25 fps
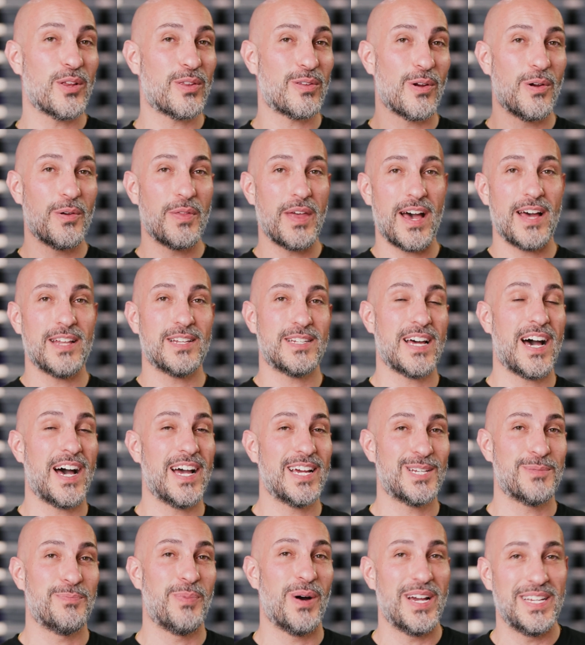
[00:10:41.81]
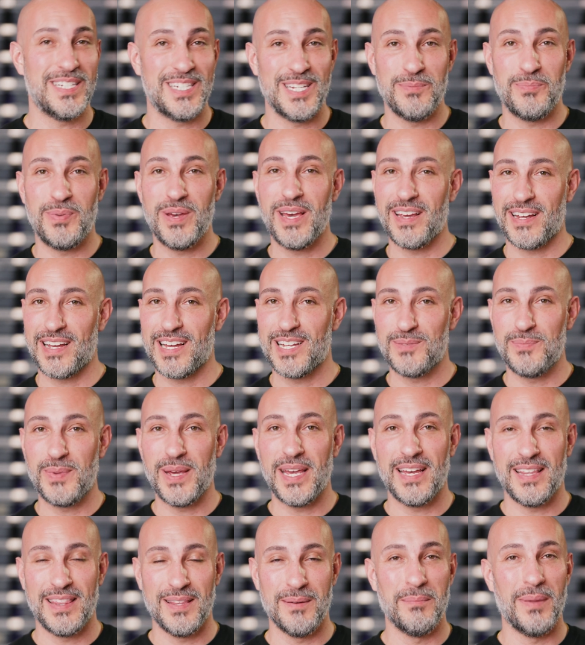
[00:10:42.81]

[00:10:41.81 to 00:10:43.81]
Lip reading: to throw that Thai spicy pick as being the